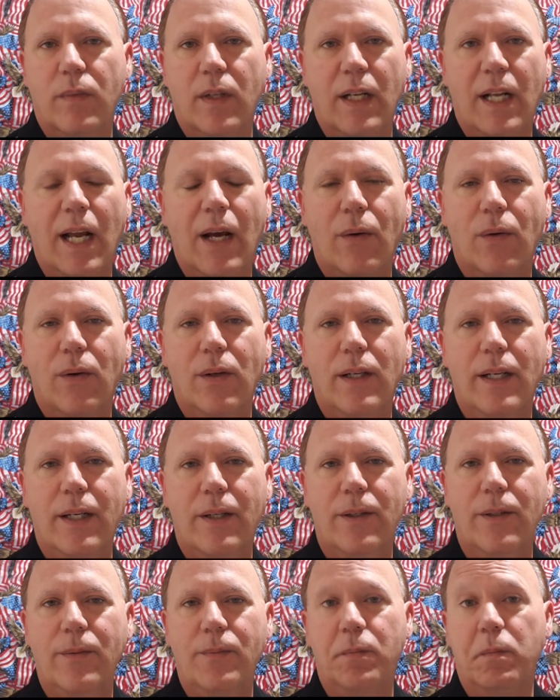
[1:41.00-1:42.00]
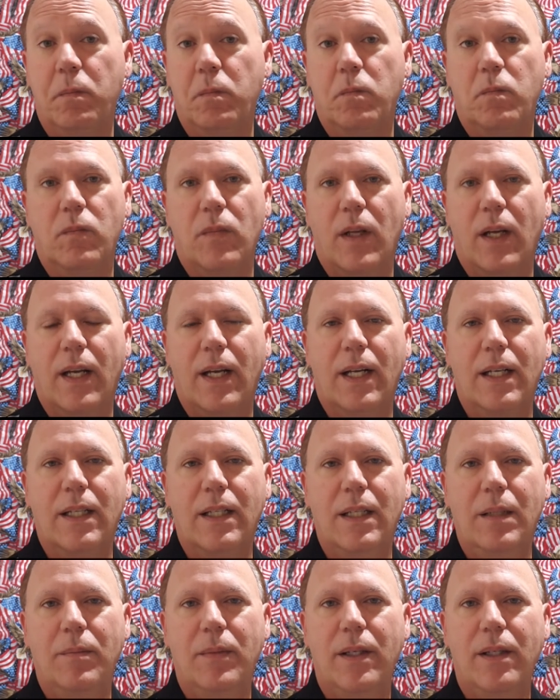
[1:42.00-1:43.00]
an hour later, I got an
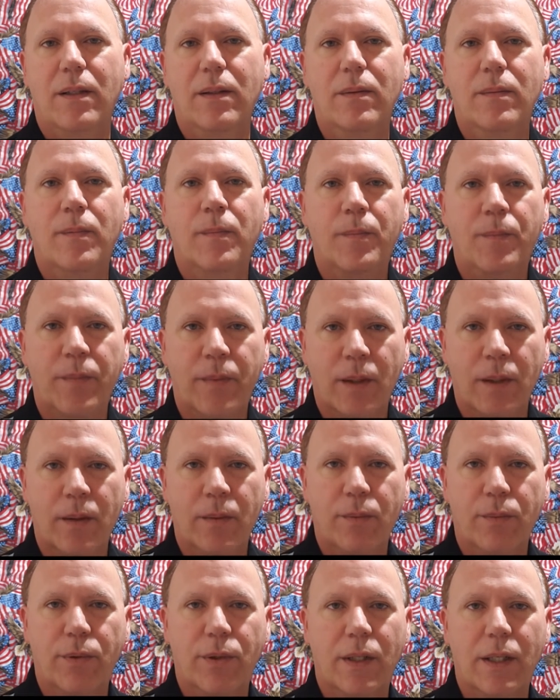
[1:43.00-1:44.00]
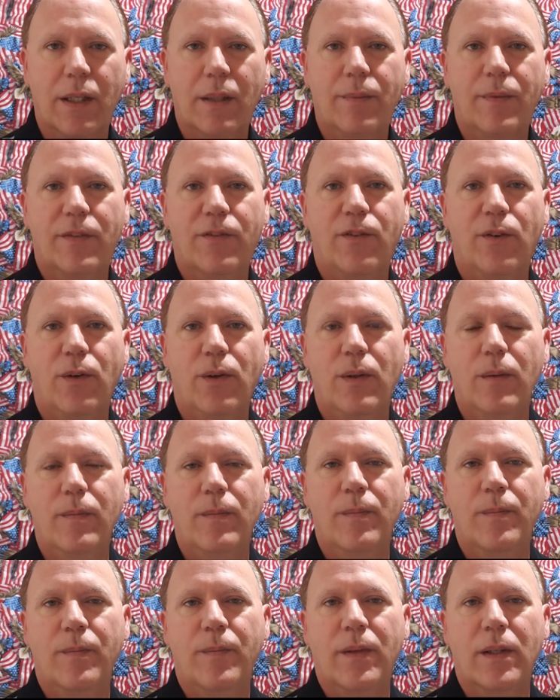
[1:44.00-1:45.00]
email, printed up a
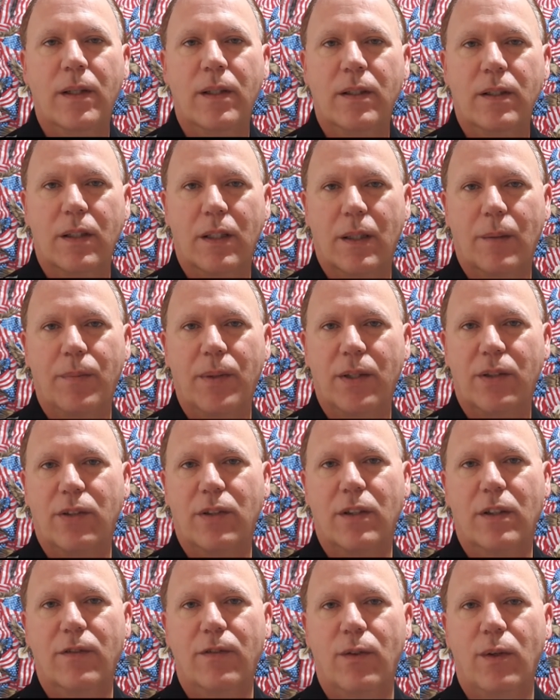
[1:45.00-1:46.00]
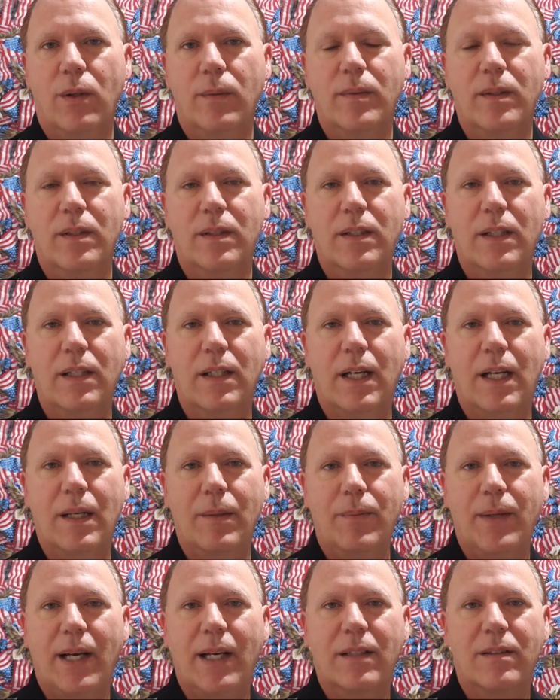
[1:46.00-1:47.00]
form, took a picture of the form that said I had
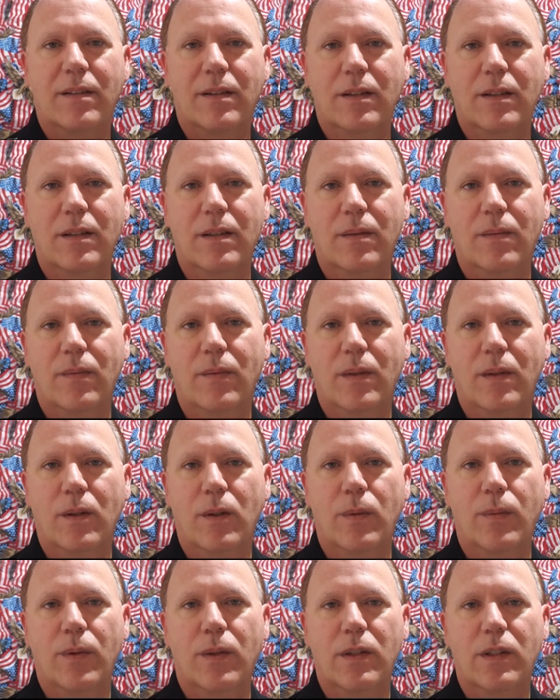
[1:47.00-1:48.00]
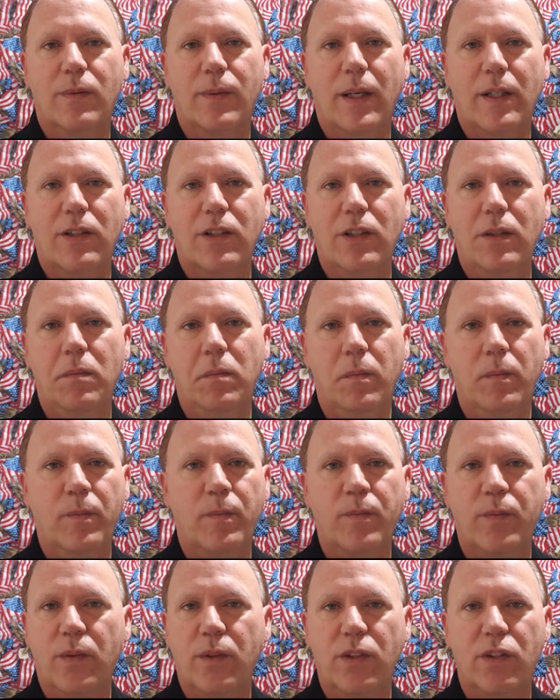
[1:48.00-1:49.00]
passed the Uber inspection,
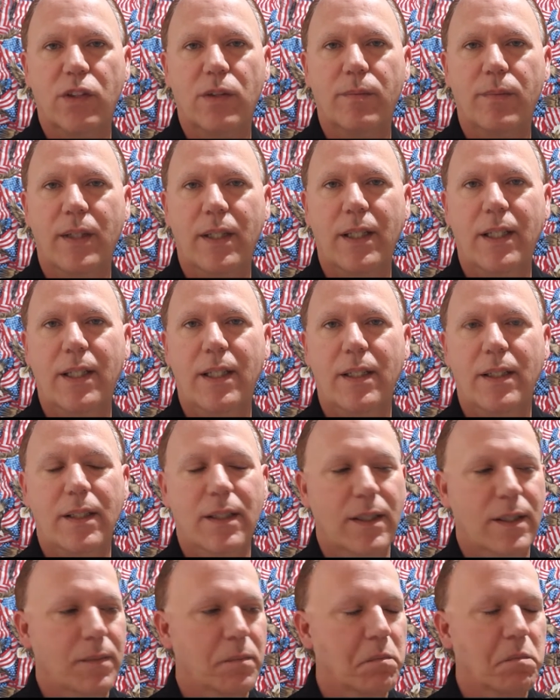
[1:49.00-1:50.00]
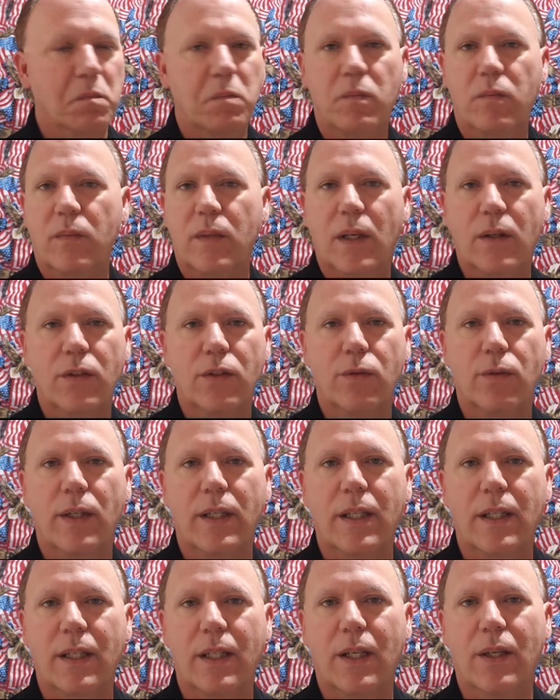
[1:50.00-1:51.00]
submitted it. I was
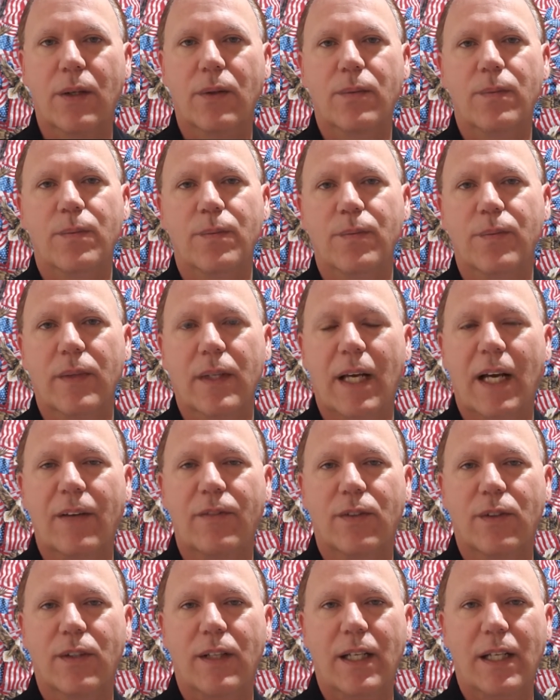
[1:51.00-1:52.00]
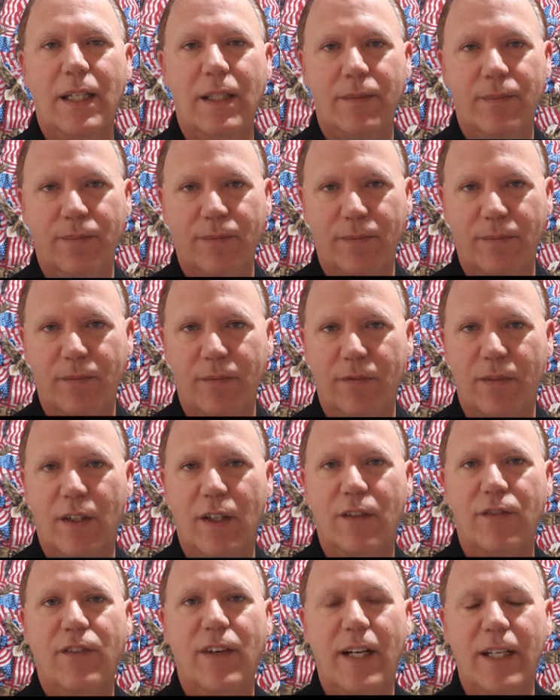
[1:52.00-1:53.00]
ready to go after they
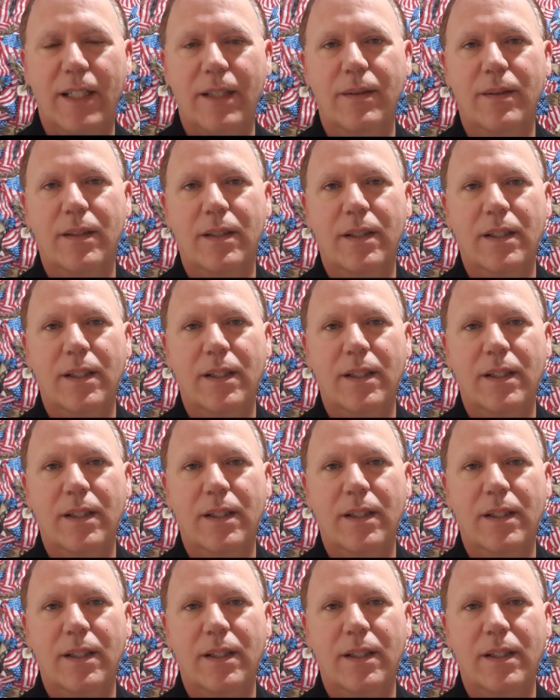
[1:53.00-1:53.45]
verified it.